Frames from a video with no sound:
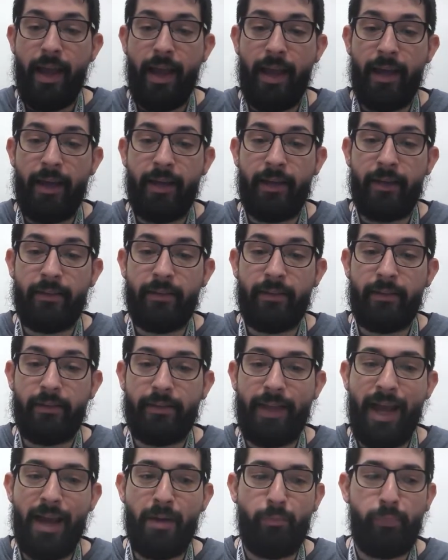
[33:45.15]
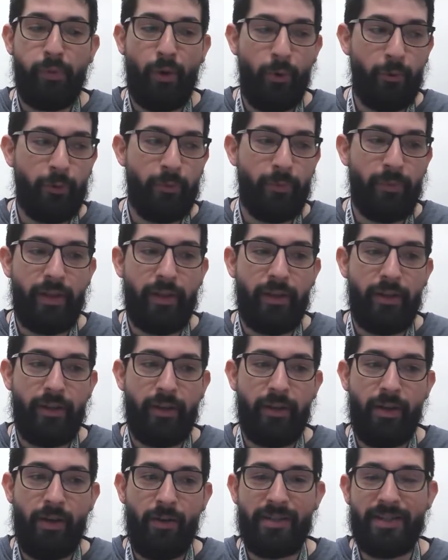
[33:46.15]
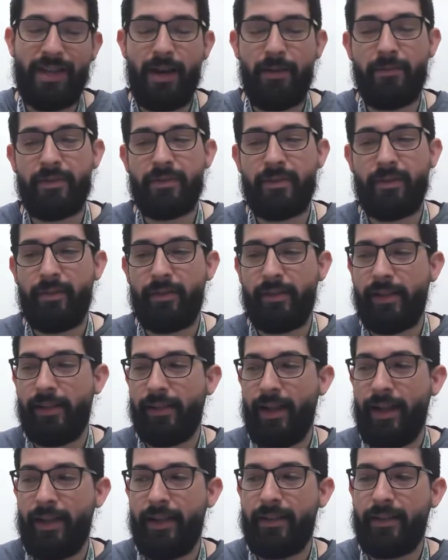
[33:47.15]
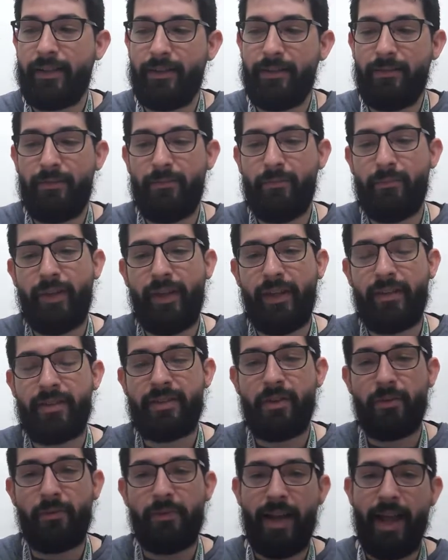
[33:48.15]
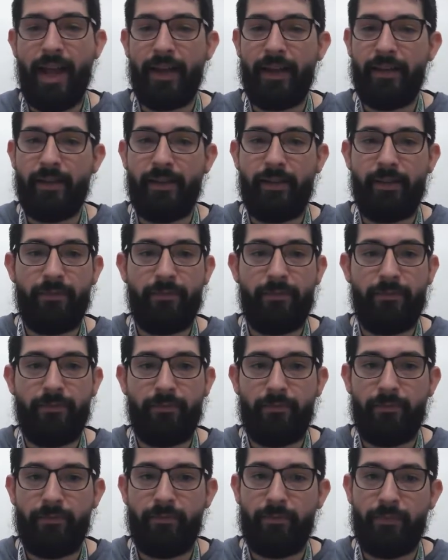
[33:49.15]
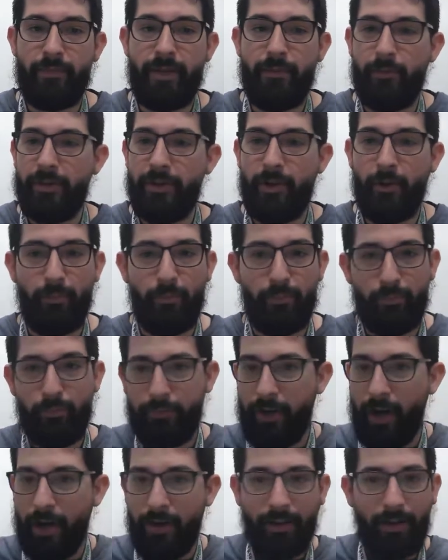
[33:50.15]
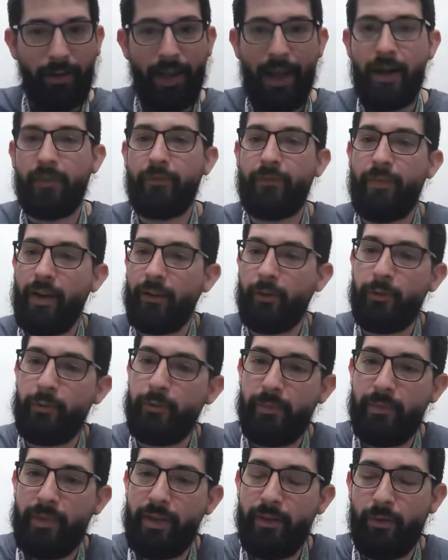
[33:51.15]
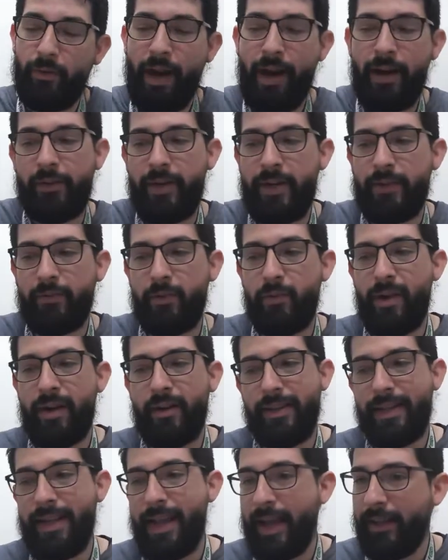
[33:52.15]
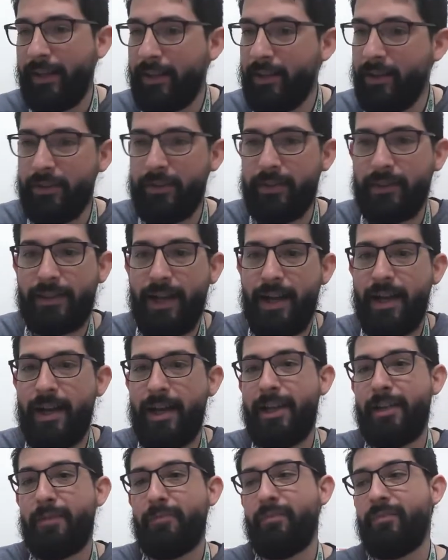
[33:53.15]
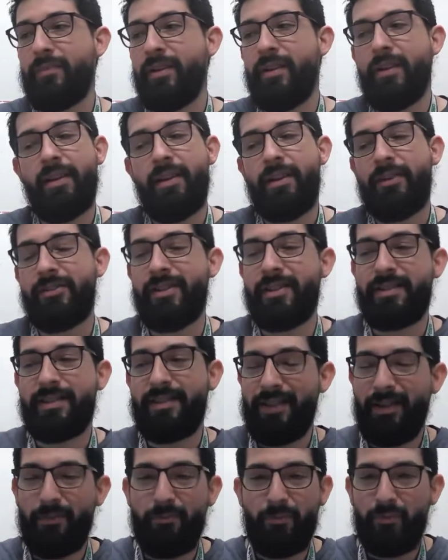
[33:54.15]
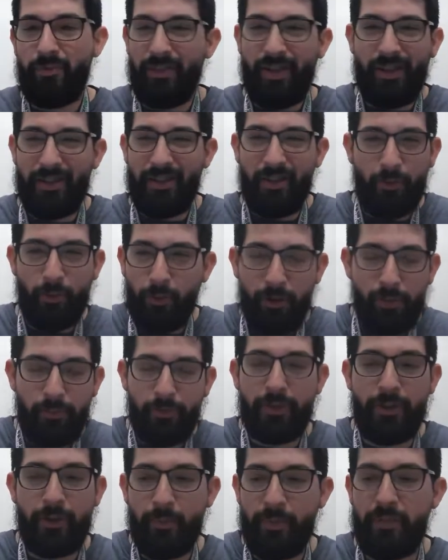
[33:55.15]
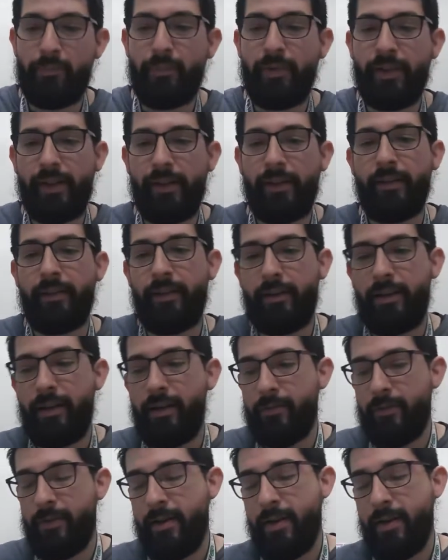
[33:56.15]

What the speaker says: And that broke me, because I was already like being so negative, dark cloud following me around everywhere, yelling all the time, just a horrible human being,